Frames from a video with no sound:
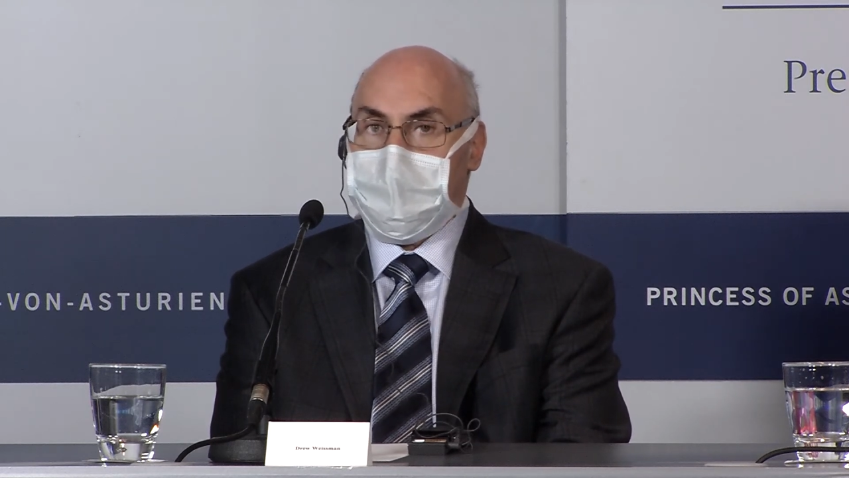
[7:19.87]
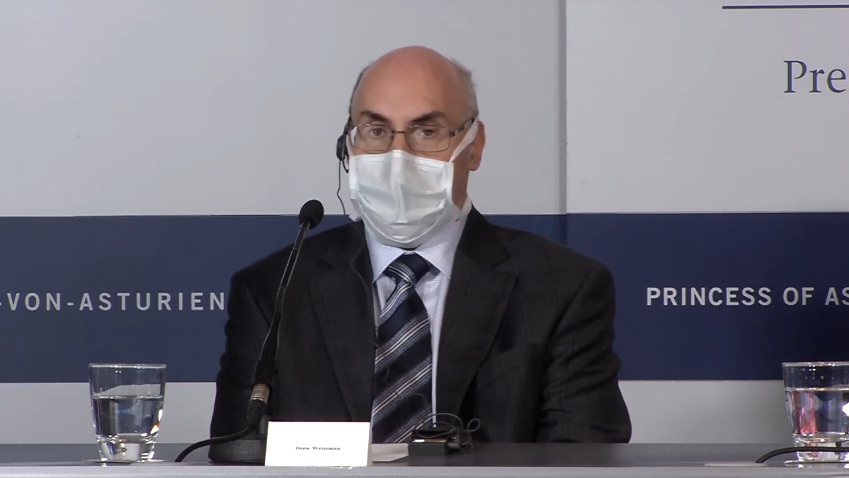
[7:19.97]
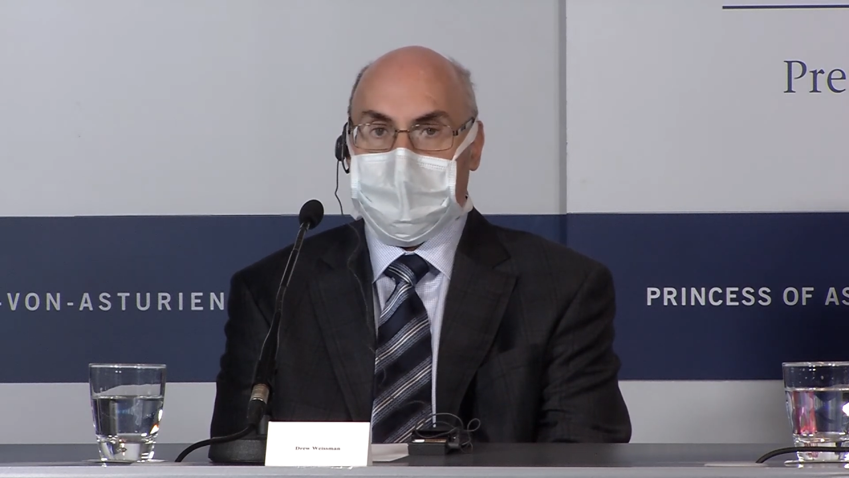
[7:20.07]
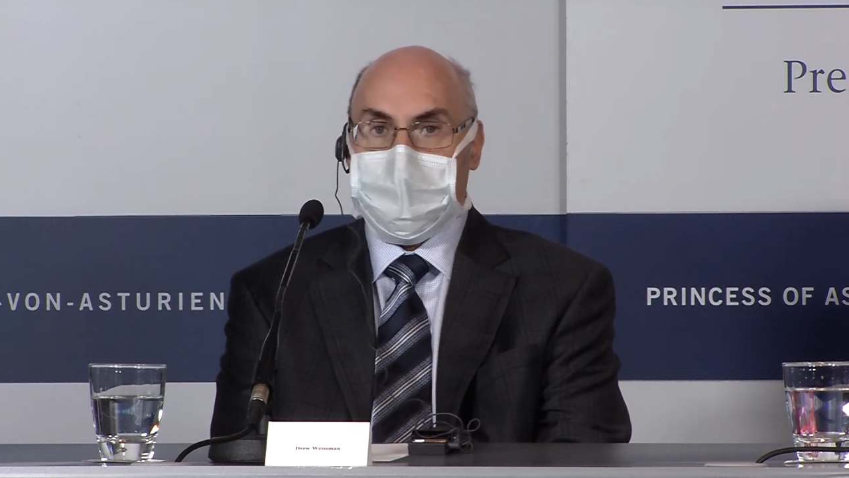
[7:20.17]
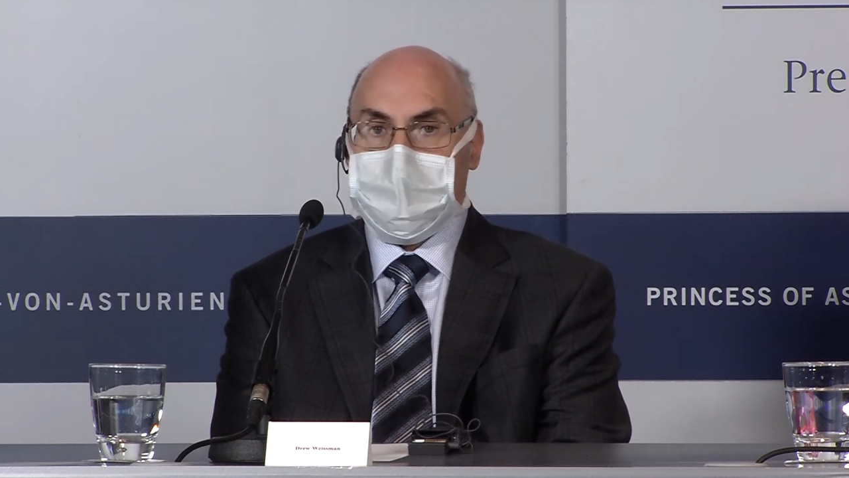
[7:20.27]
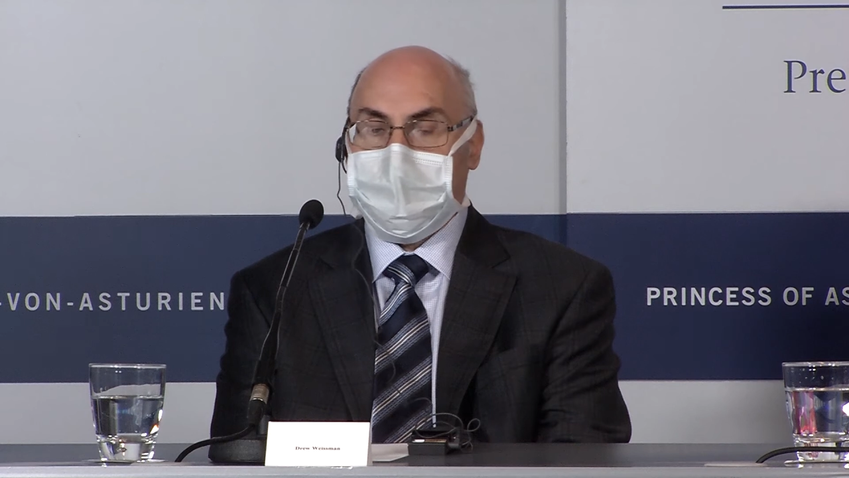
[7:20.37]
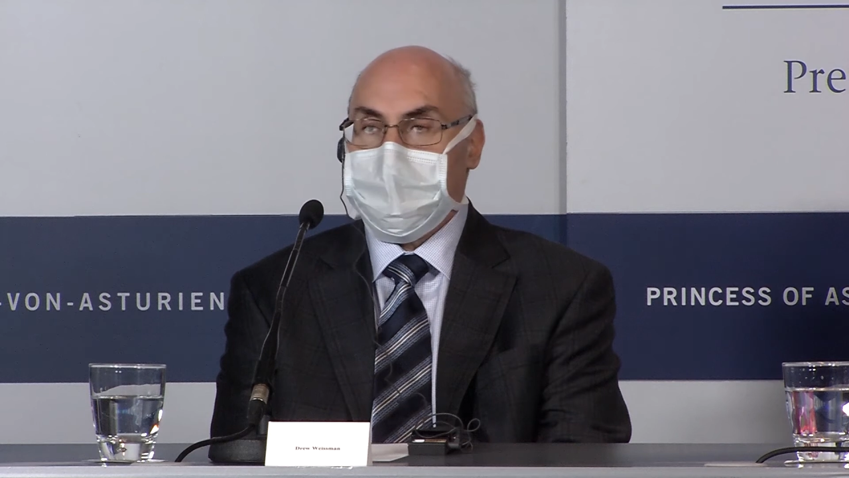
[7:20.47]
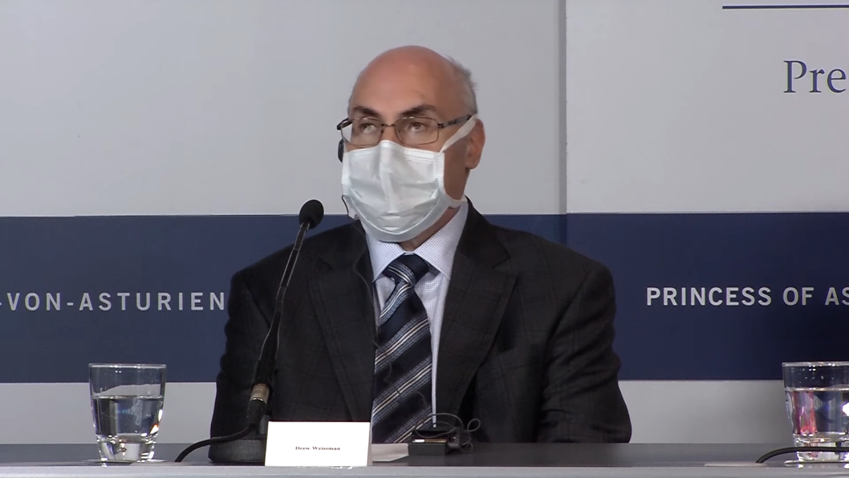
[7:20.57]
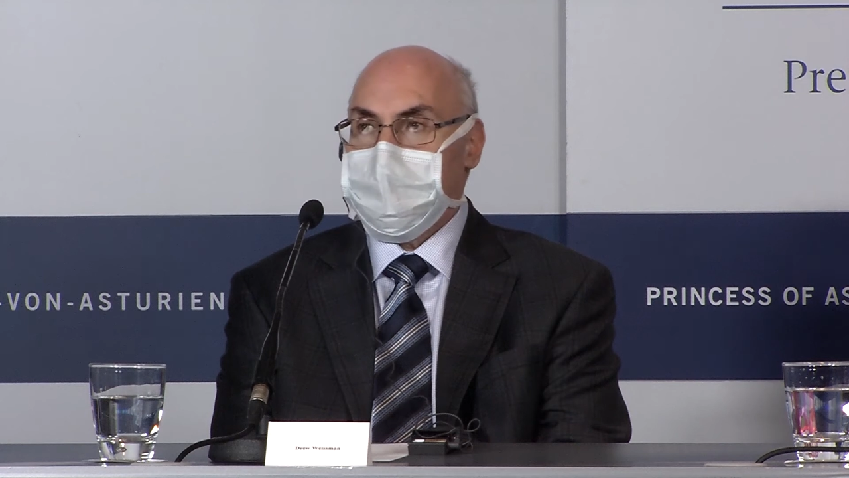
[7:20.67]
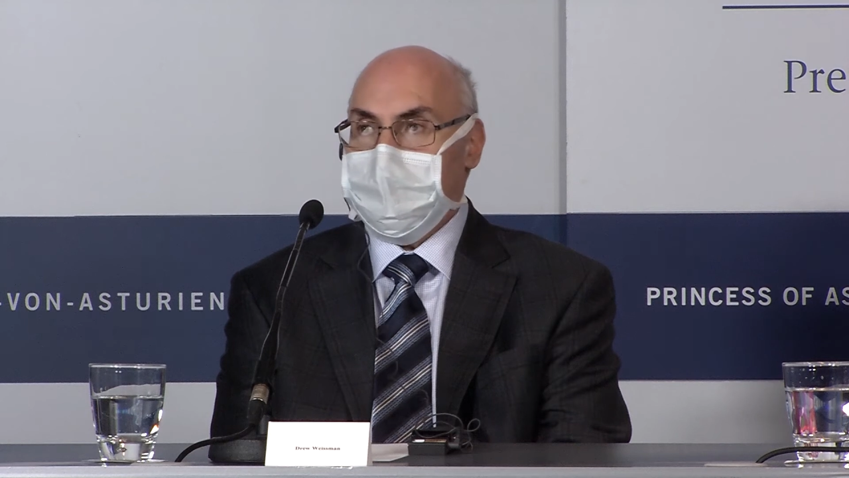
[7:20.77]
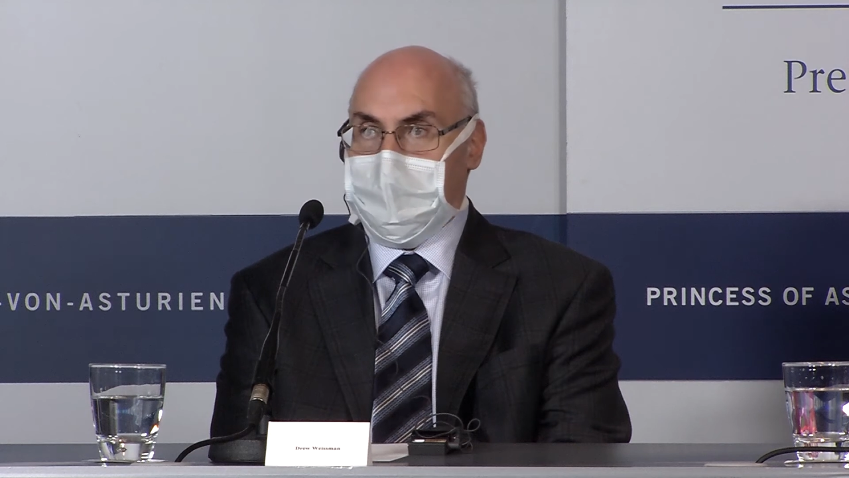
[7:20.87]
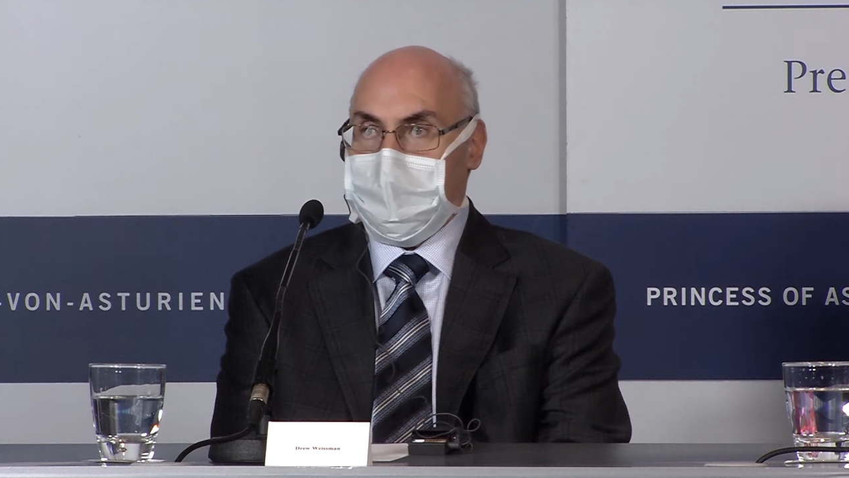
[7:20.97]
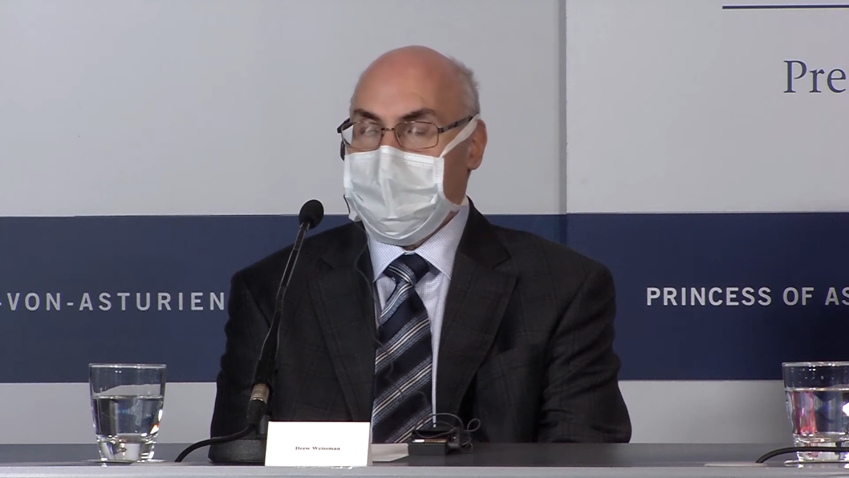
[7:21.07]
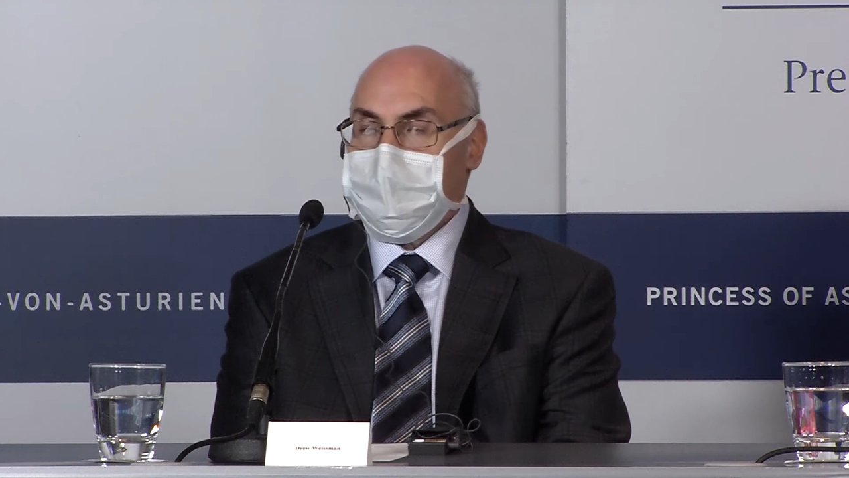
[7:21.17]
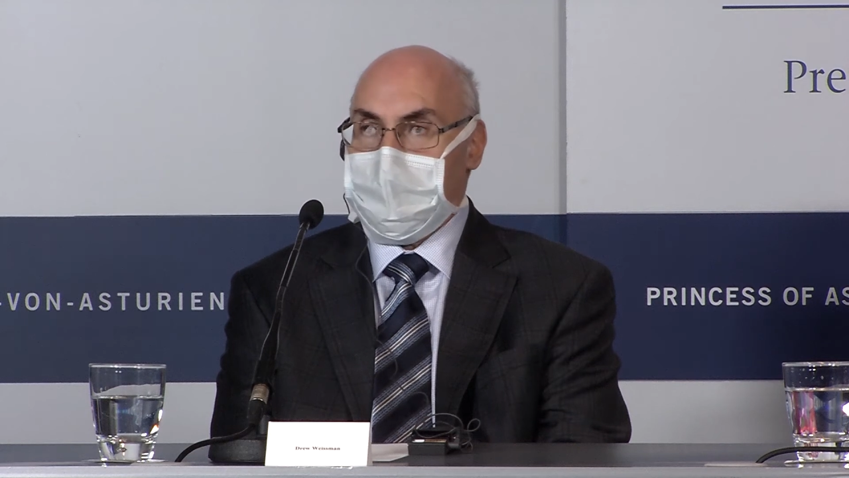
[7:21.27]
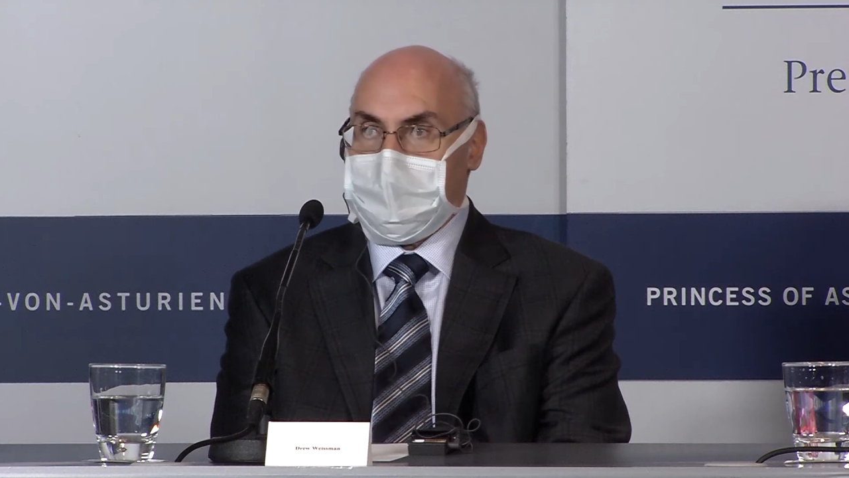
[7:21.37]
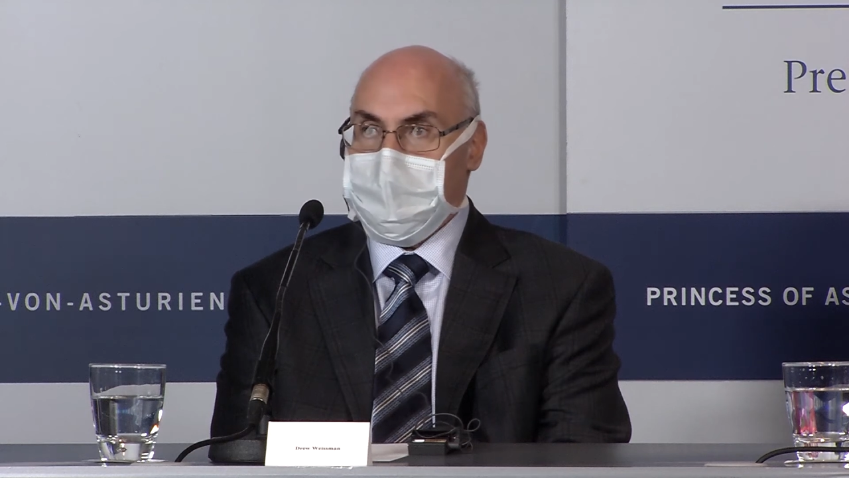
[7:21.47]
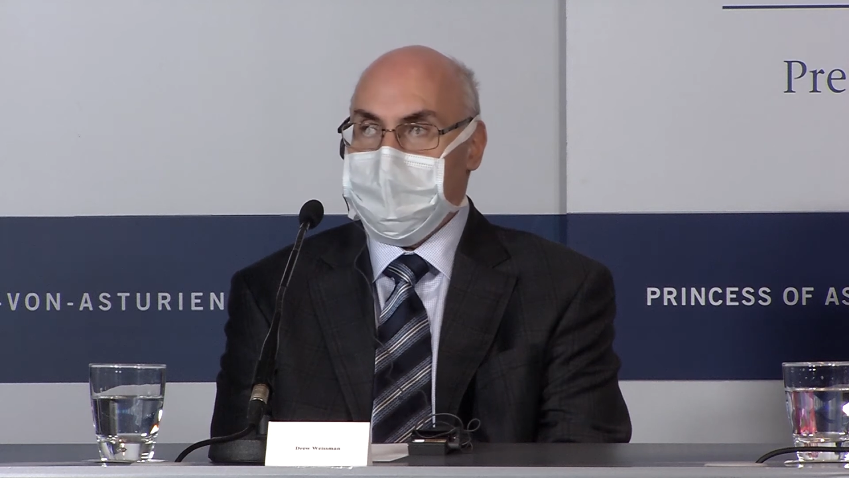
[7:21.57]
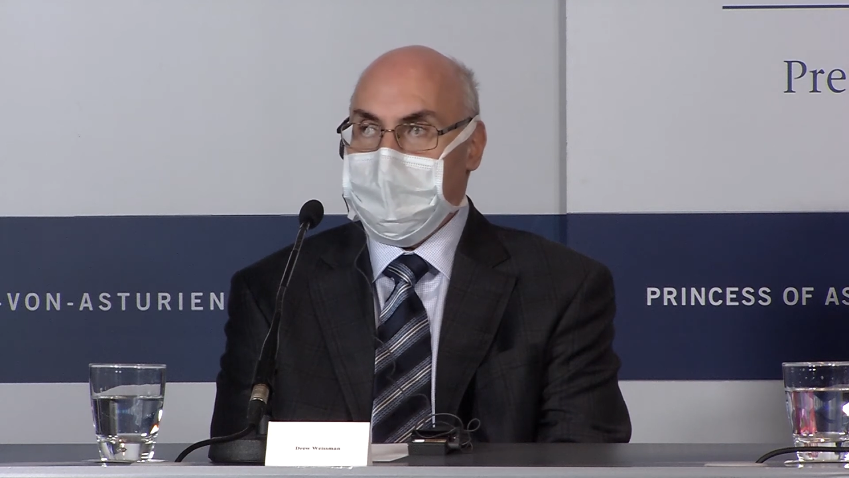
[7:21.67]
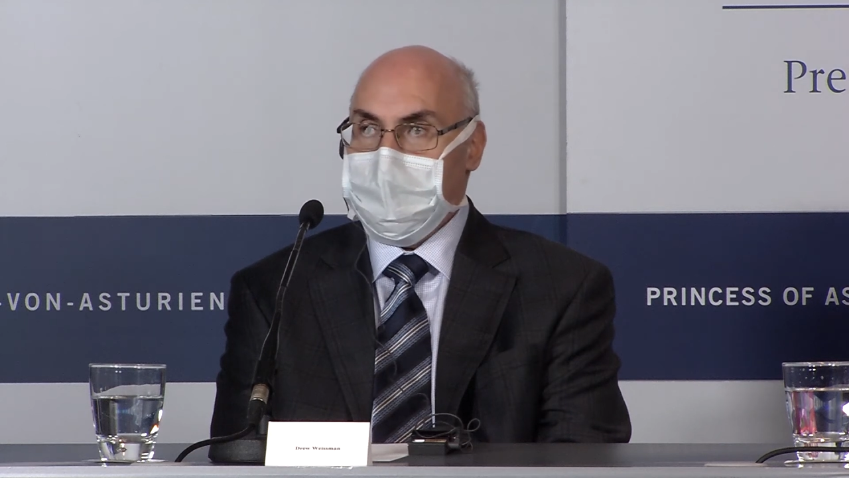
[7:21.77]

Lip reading: for genetic therapies,